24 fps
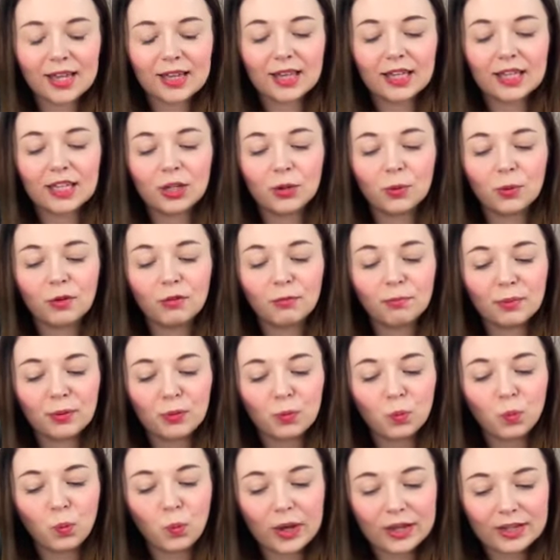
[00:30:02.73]
that you have
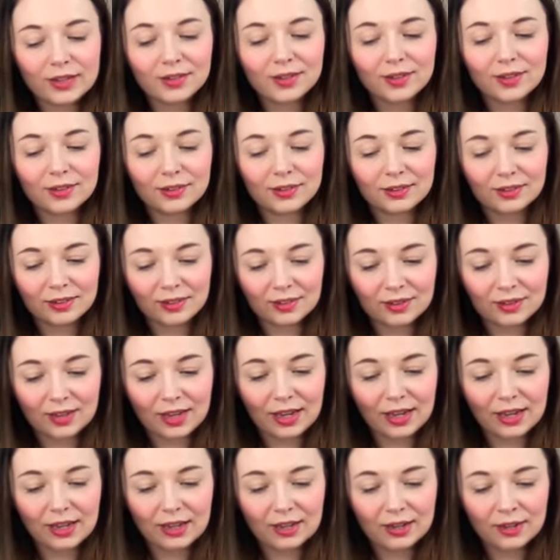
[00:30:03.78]
been waiting to
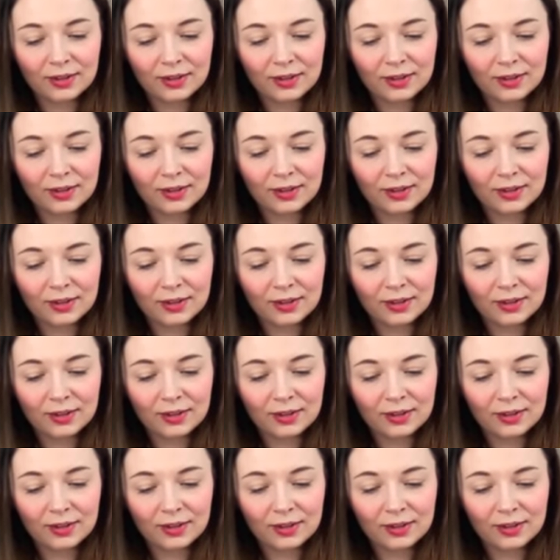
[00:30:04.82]
say.